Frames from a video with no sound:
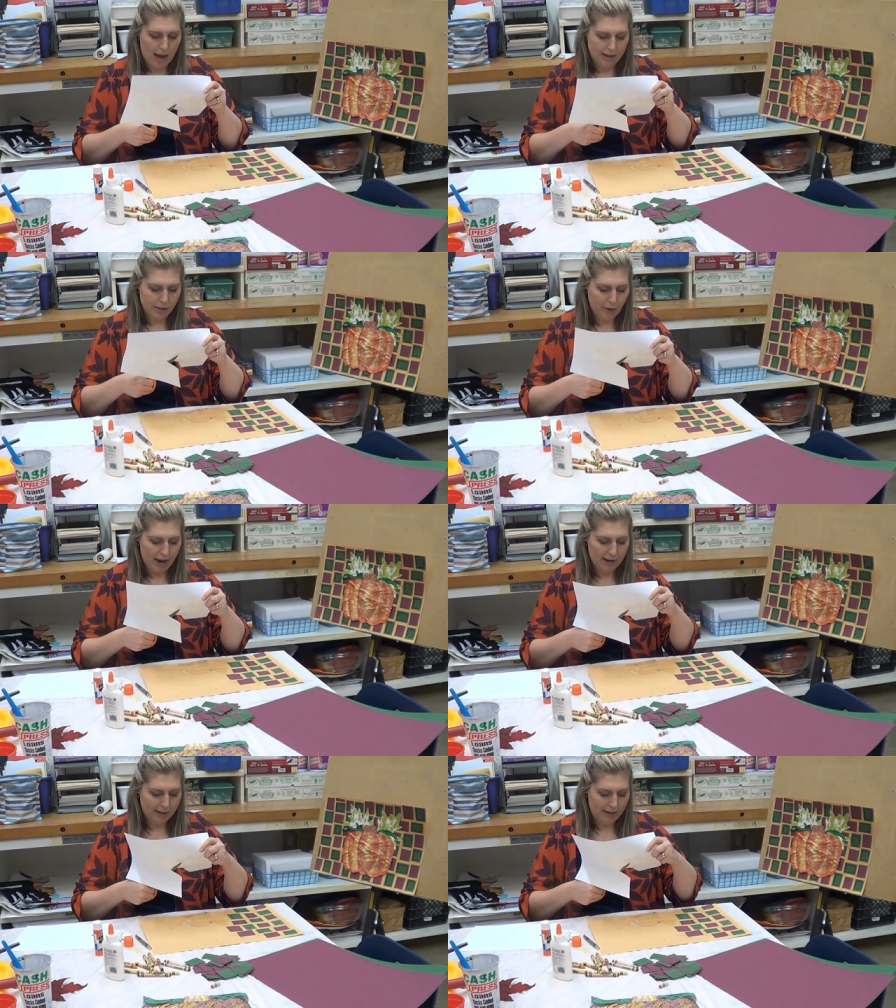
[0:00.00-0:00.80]
It's
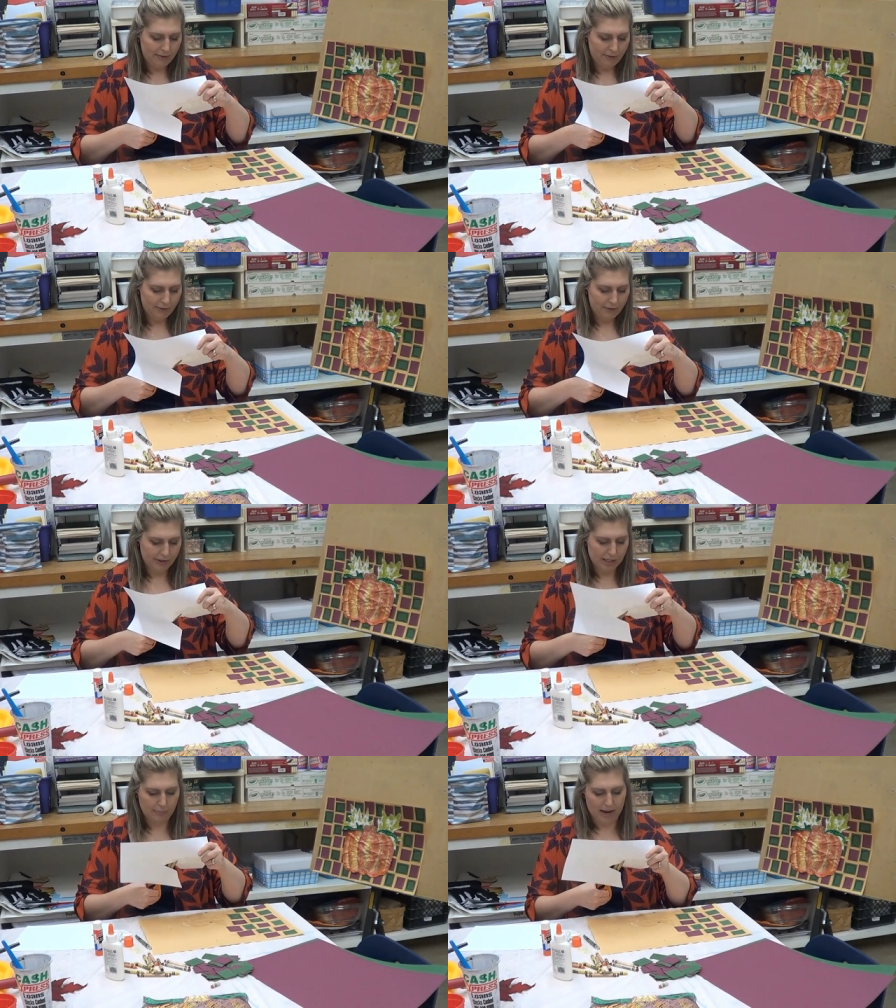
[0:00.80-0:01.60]
okay to leave the
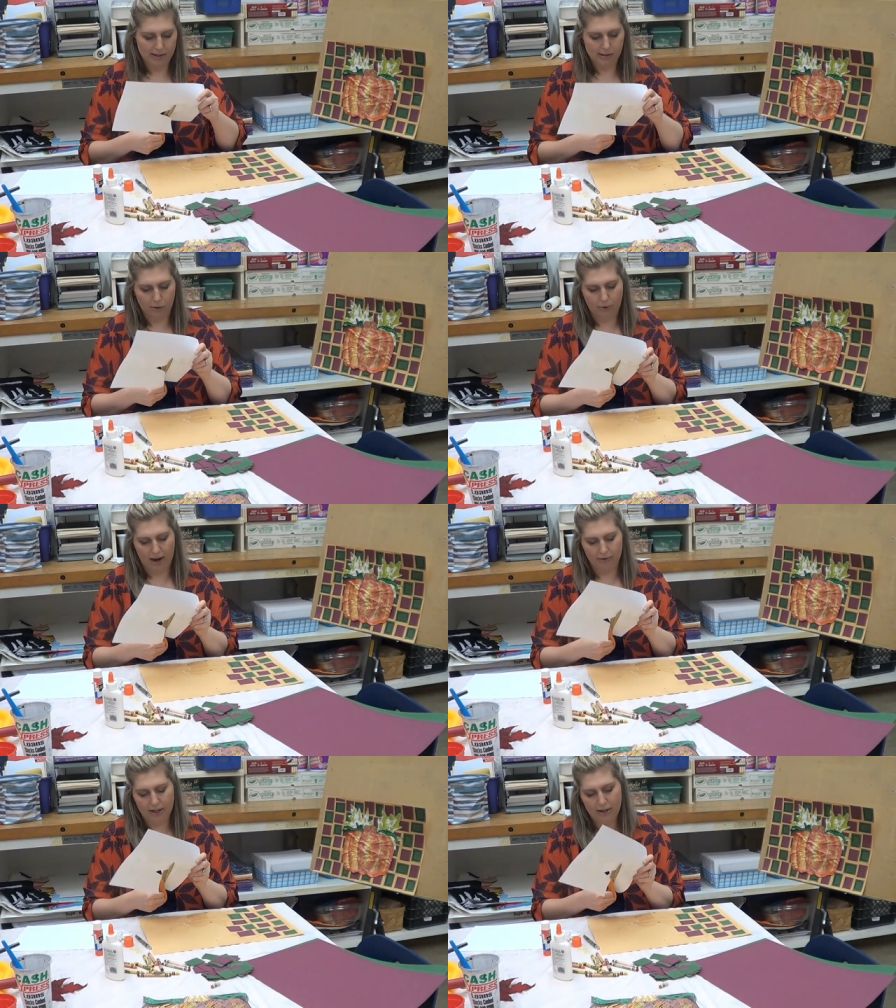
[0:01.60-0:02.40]
space
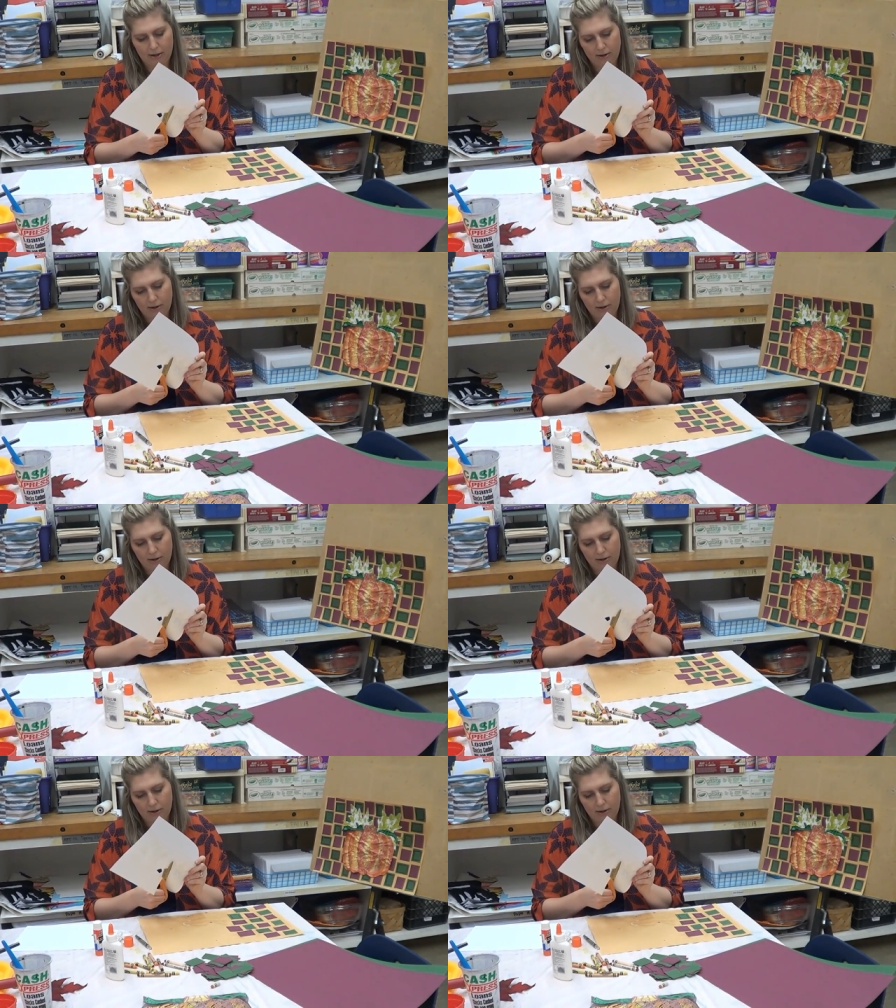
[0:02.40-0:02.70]
around it.